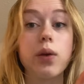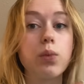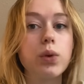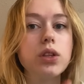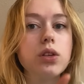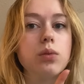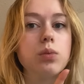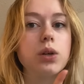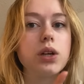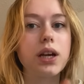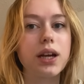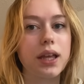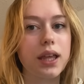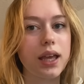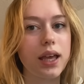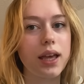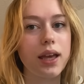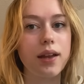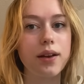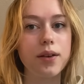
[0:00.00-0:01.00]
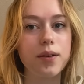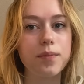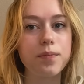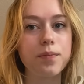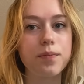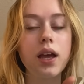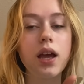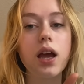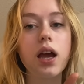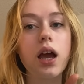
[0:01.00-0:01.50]
When you were a kid,
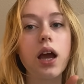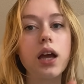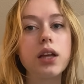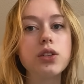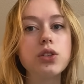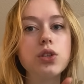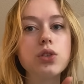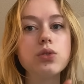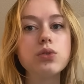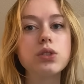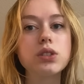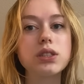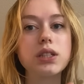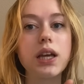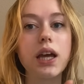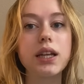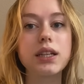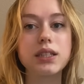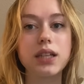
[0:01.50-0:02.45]
and you sat